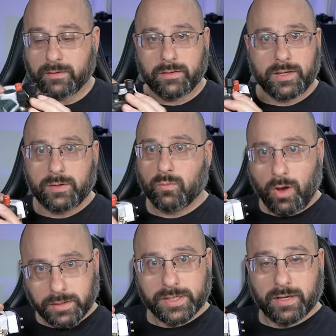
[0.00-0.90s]
the
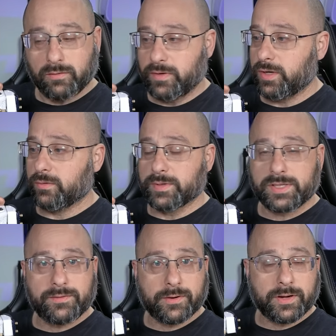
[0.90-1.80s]
Walksnail video
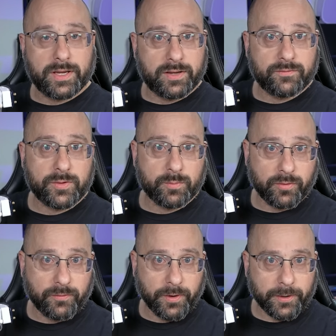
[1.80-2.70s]
receiver if you
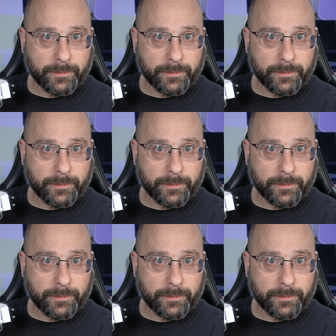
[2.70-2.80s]
prefer.